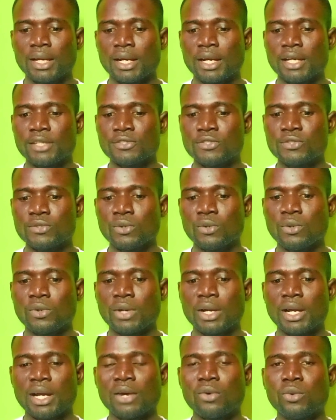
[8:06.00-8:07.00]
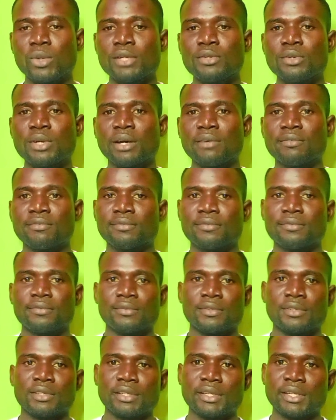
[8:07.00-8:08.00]
And so, and when you have
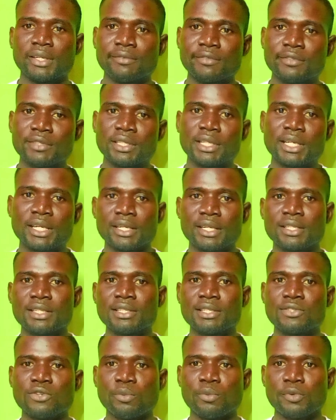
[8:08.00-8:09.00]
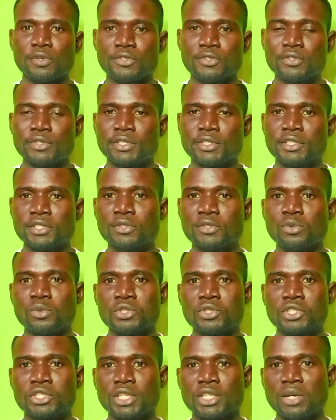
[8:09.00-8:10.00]
given them this opportunity to
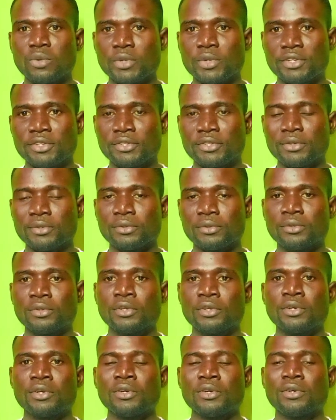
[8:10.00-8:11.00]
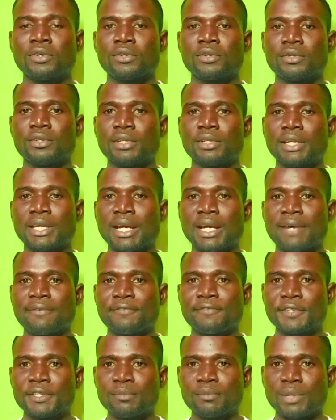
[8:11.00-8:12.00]
share with you
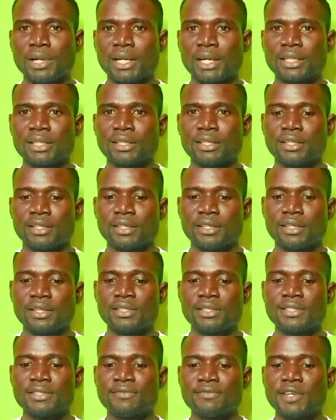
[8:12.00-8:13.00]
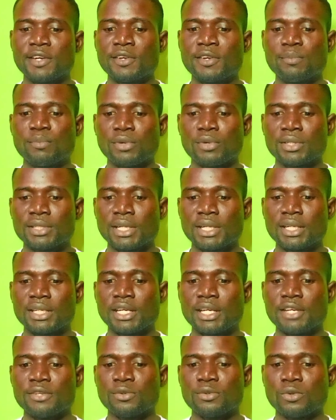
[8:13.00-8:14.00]
their feedback, it is very important
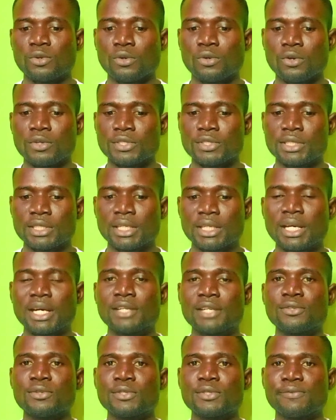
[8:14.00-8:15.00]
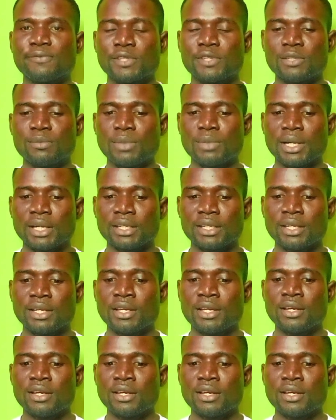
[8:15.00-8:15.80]
that you consider those feedback.